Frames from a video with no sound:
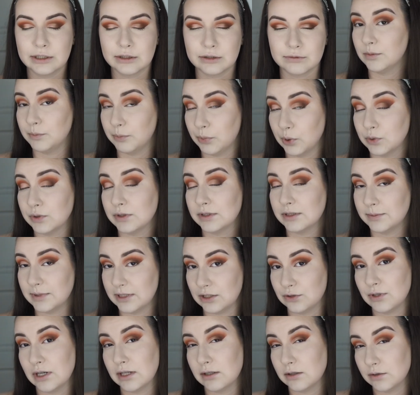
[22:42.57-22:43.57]
It's supposed to be
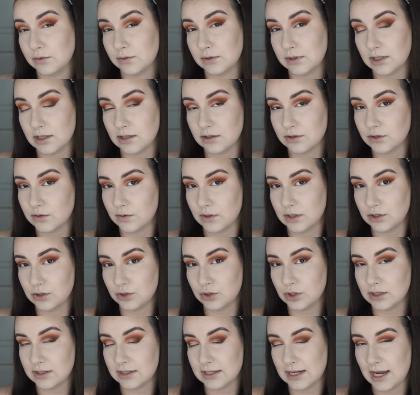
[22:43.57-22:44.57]
translucent, so it's
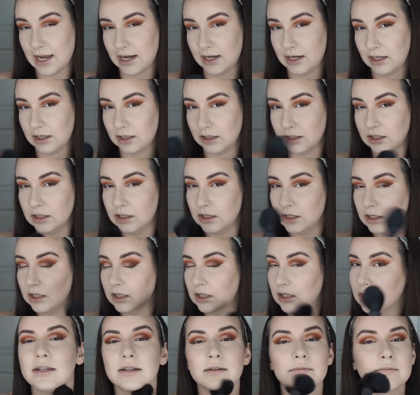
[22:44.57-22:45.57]
just adding a
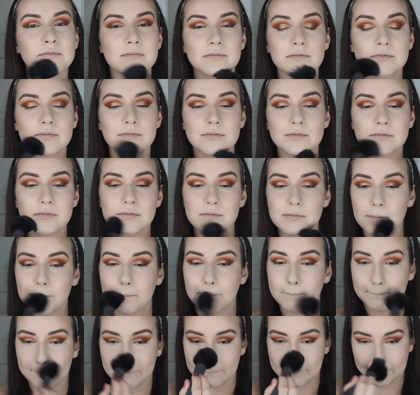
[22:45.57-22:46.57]
light barrier
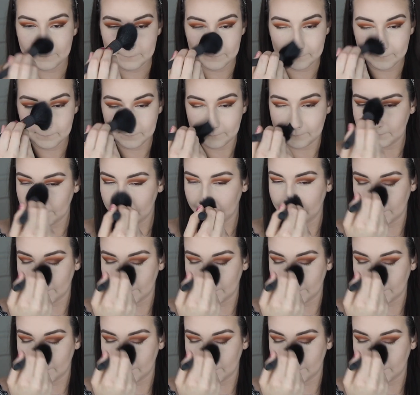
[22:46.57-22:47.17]
to your skin.